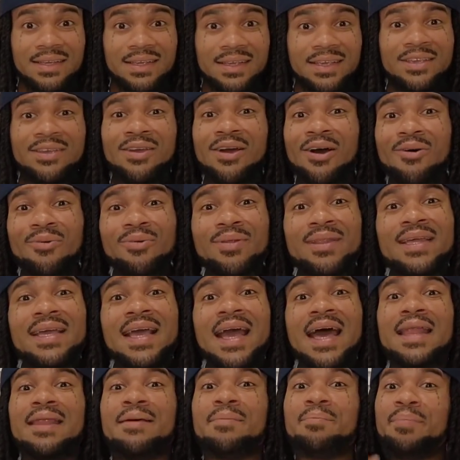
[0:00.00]
You only
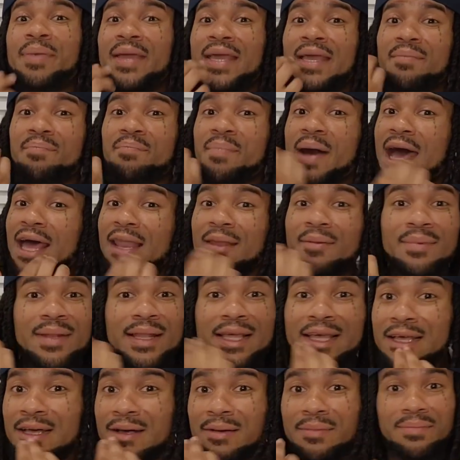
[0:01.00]
got a big bottom
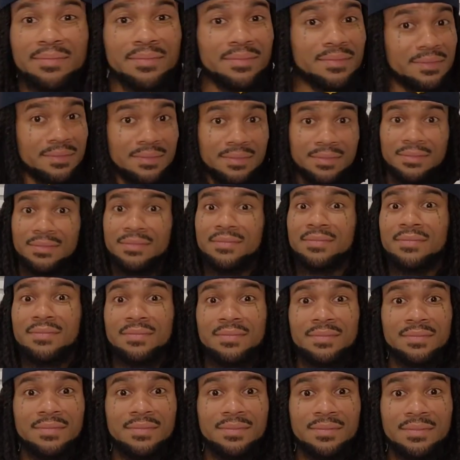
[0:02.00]
lip.
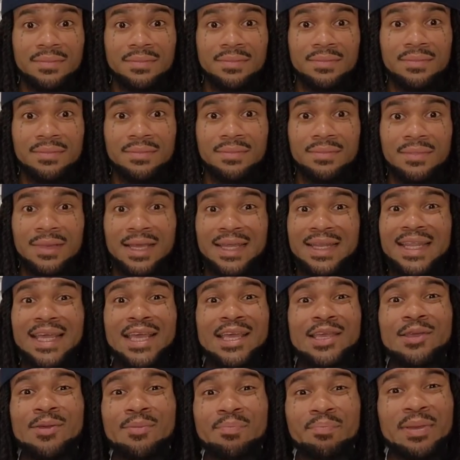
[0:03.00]
And then
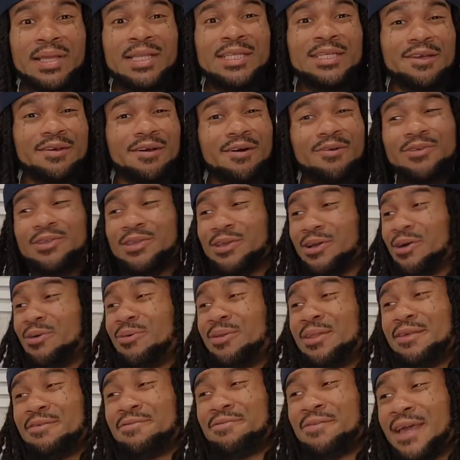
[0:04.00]
you beat your on your
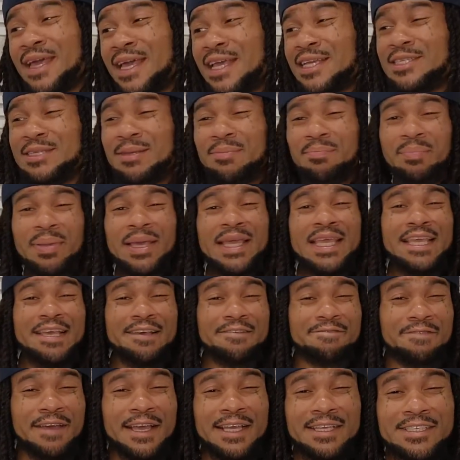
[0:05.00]
OnlyFans, you beating your
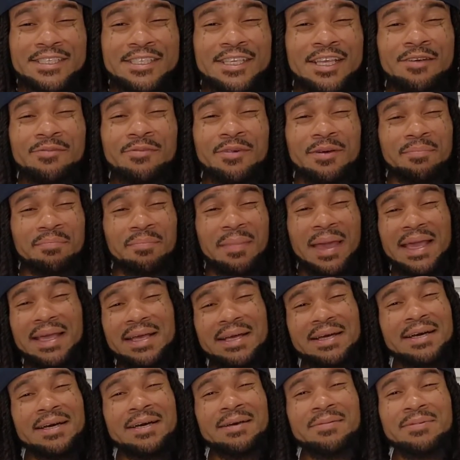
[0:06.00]
face up with
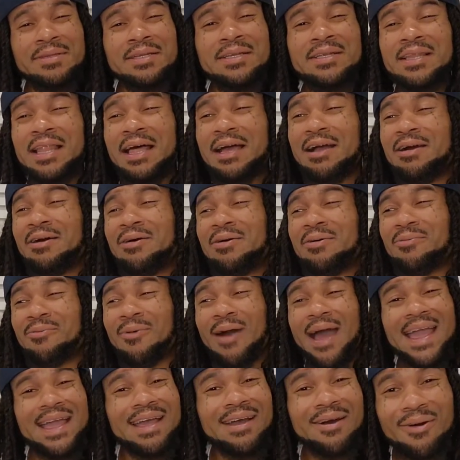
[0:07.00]
makeup. You look like a
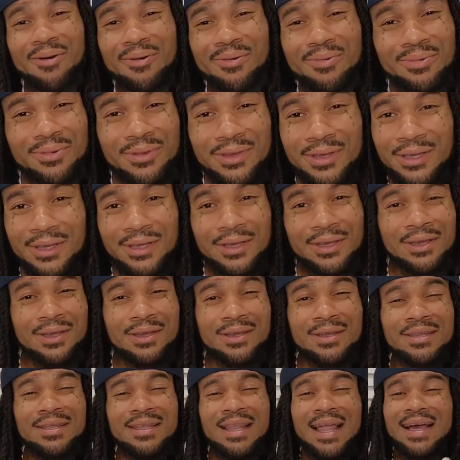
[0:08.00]
white hoe.
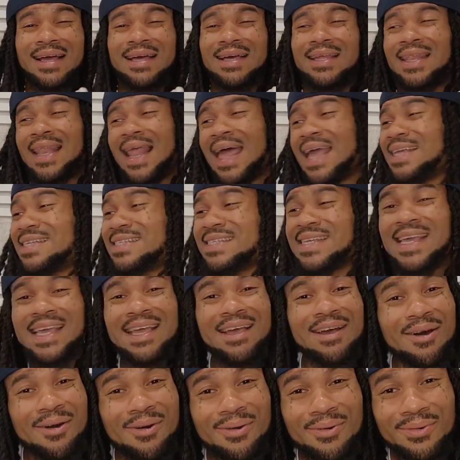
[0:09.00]
You look like a
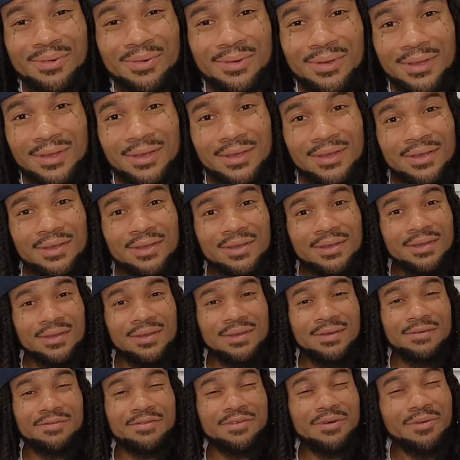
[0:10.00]
light-skinned hoe.
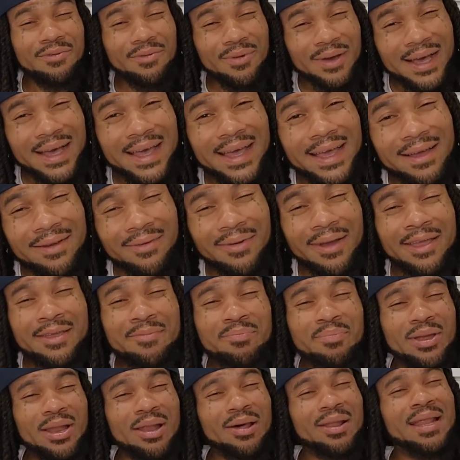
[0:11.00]
For what? Why you
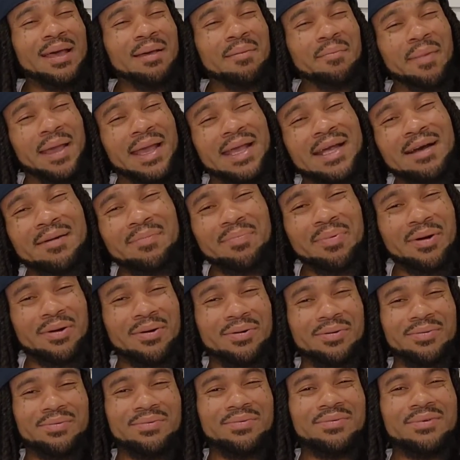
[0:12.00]
put all that makeup
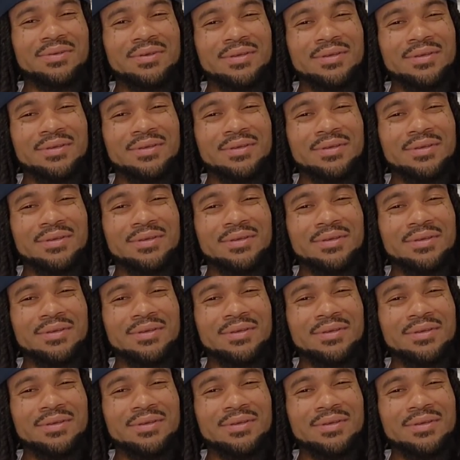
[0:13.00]
on?